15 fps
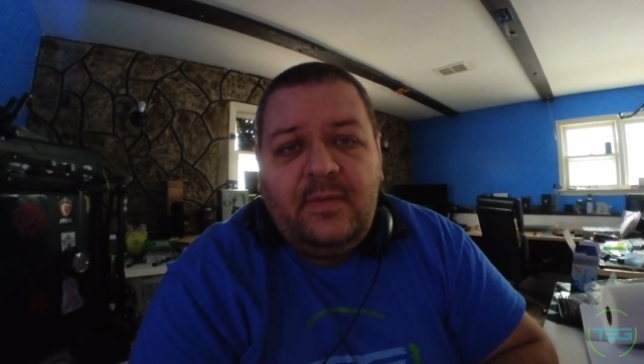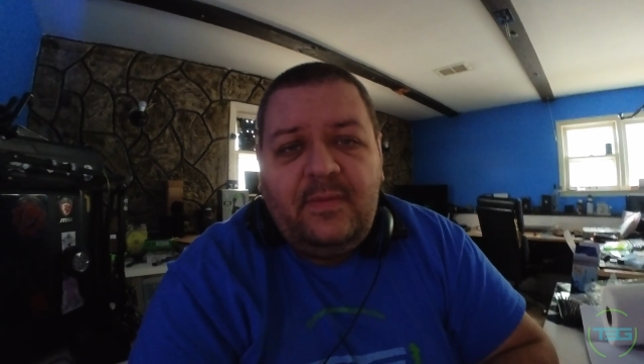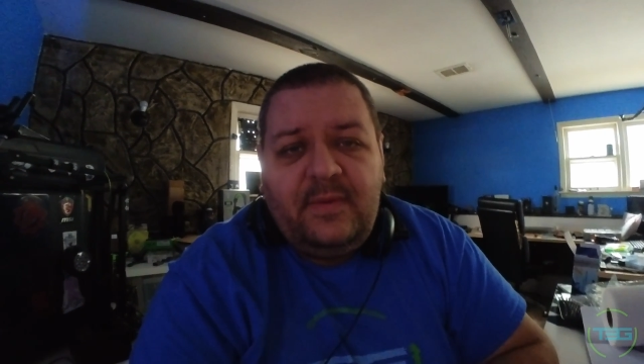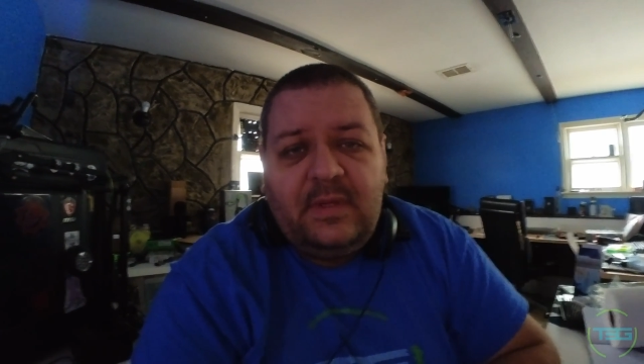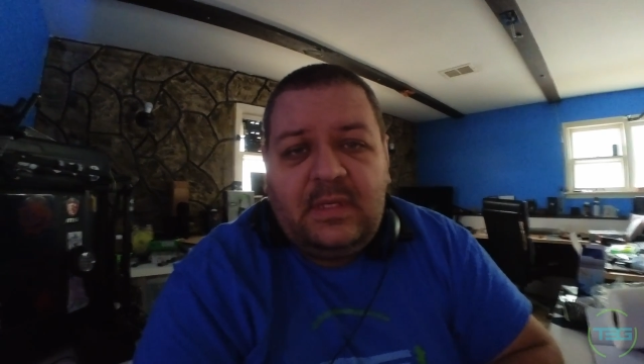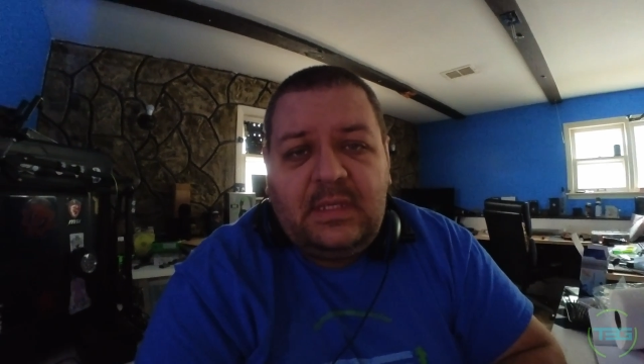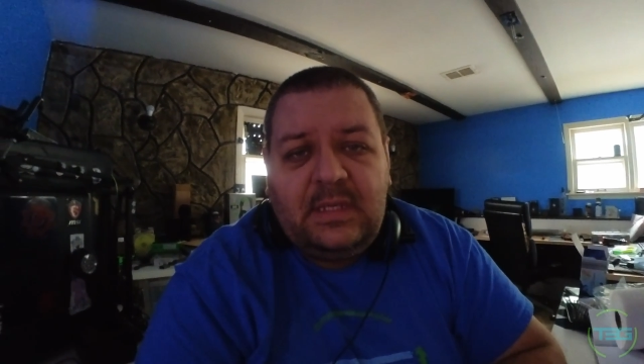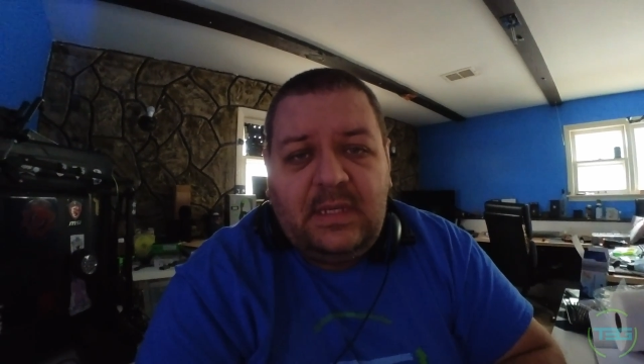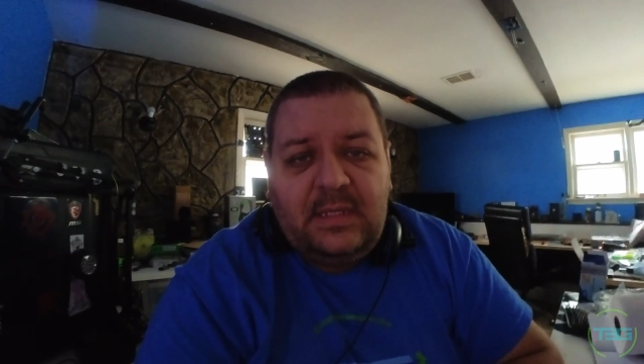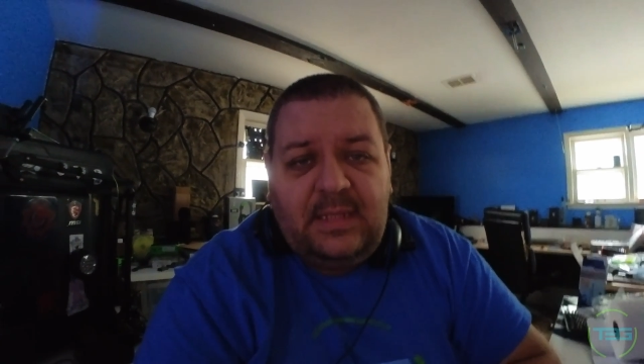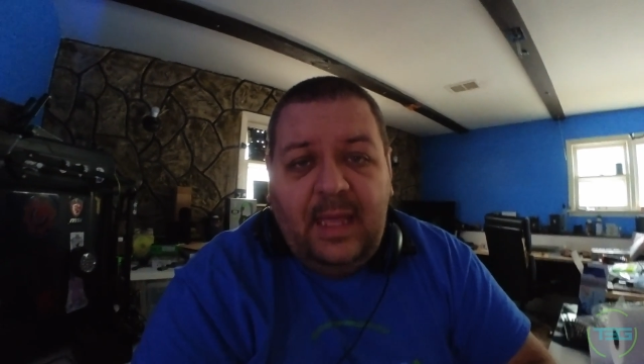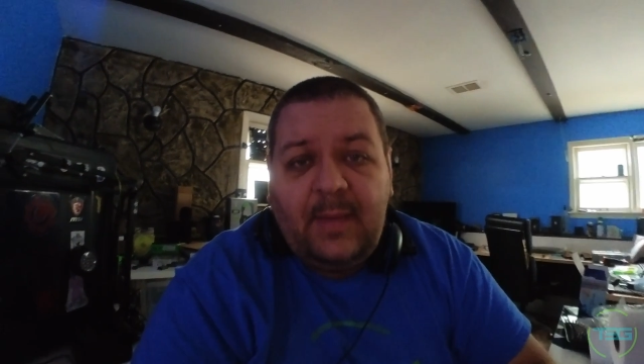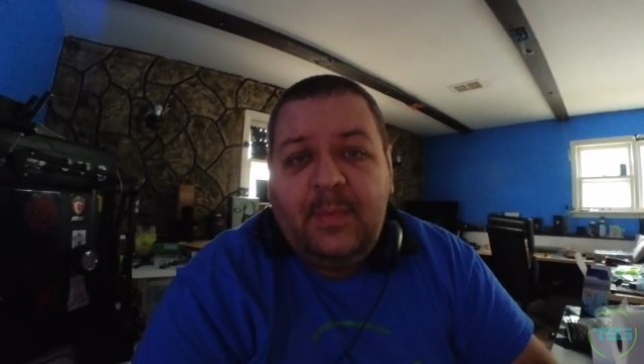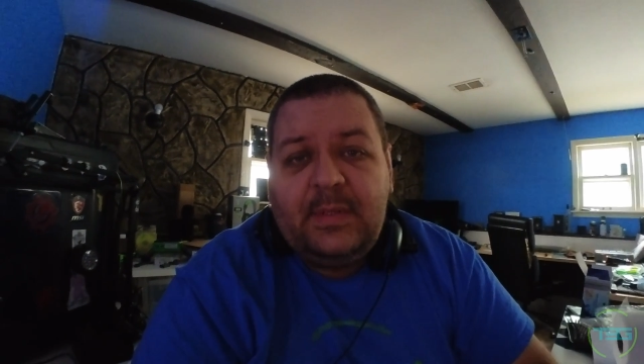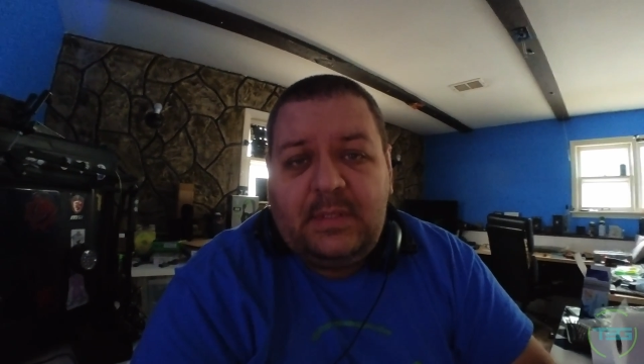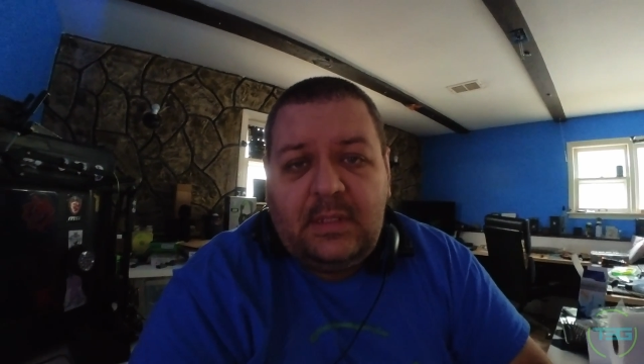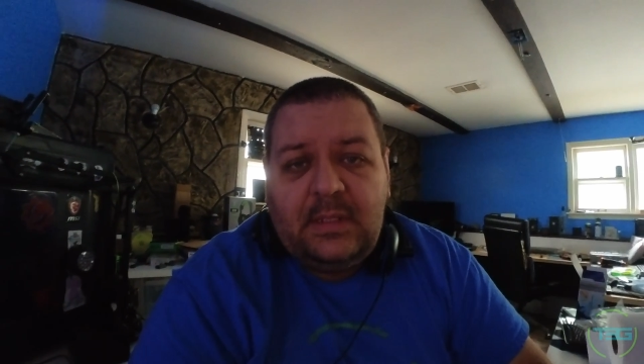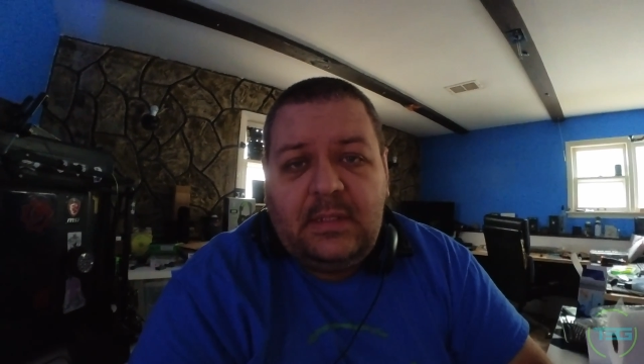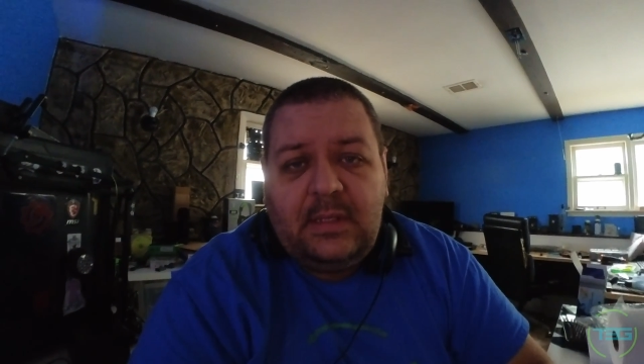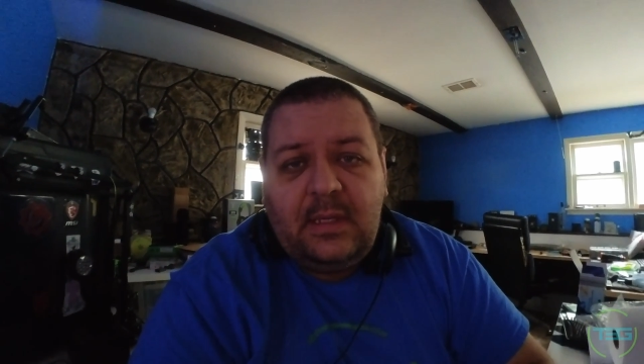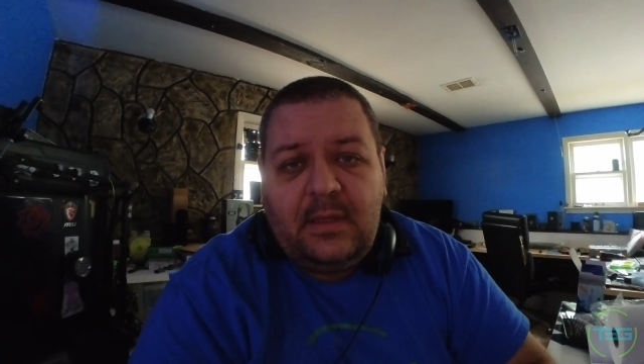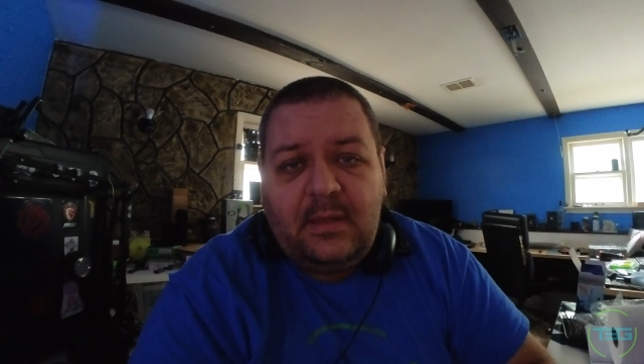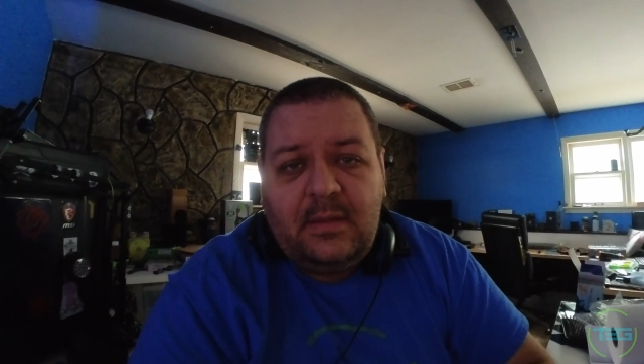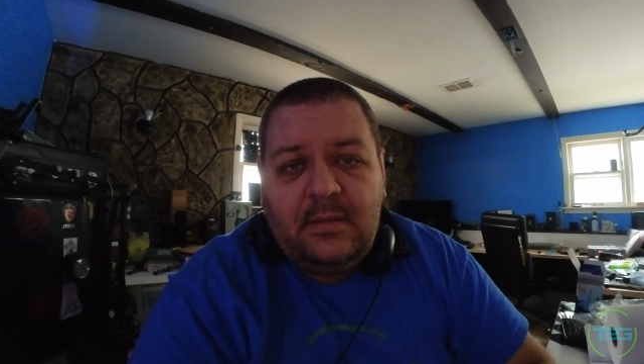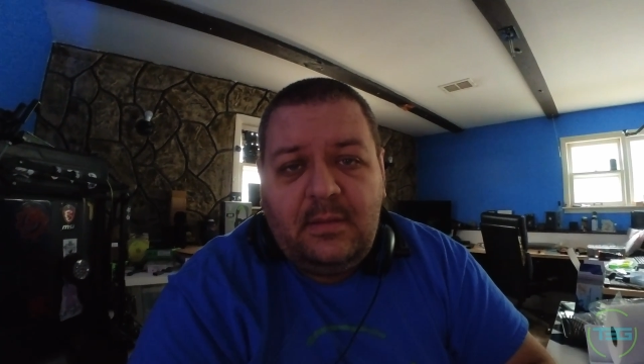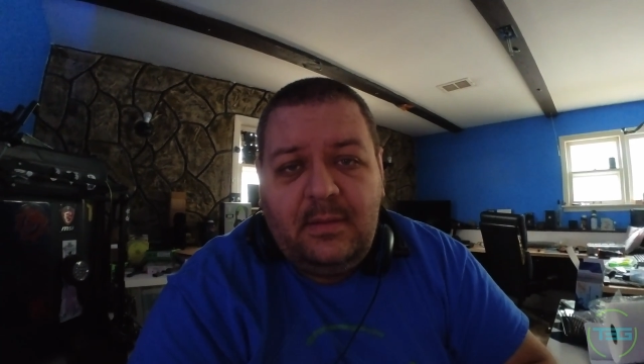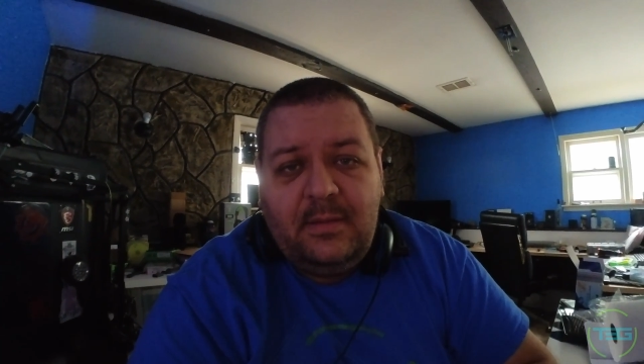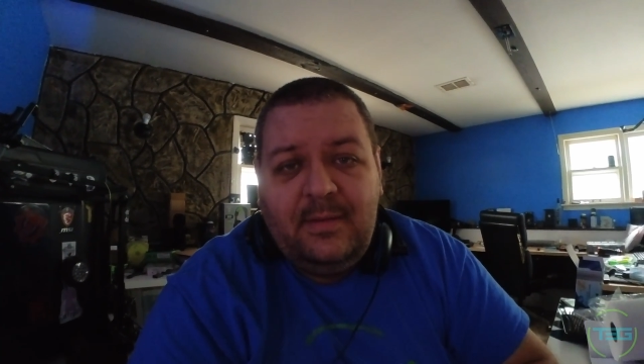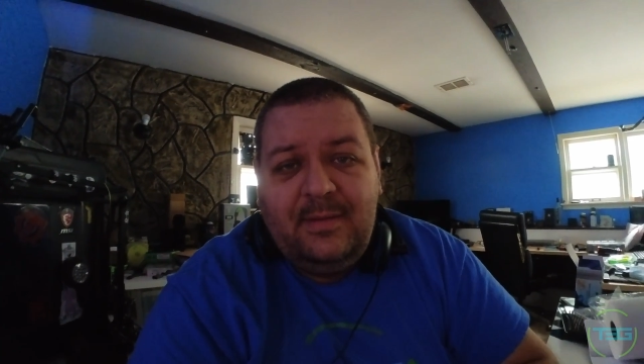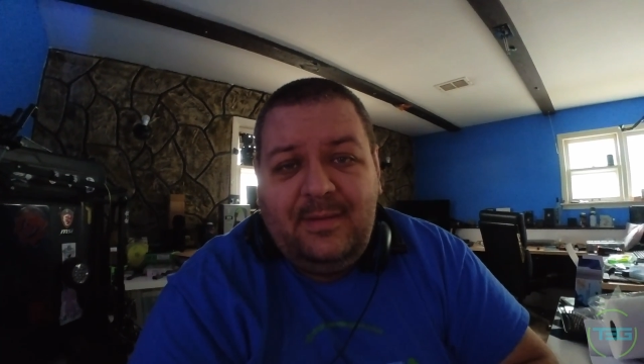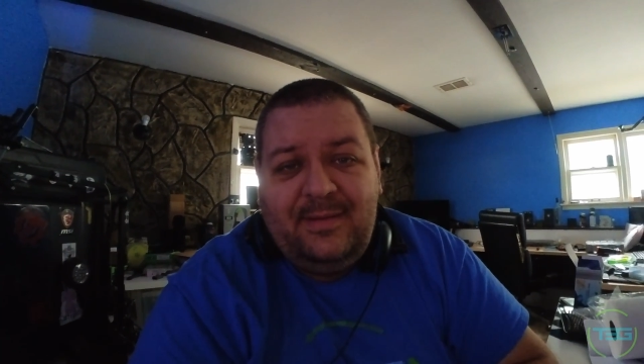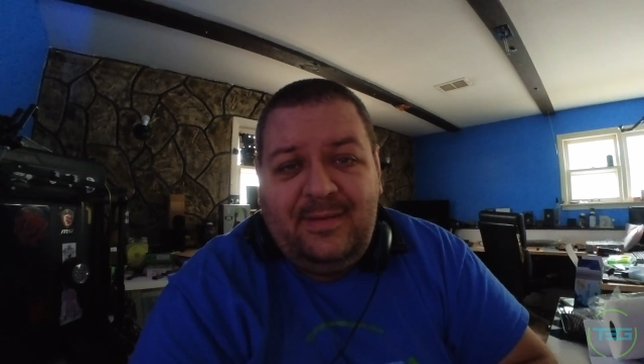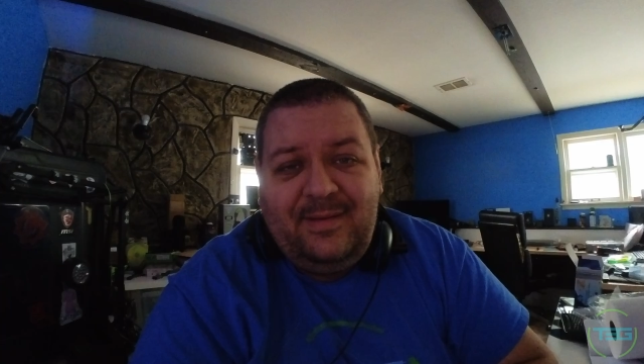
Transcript: for this tech business thing.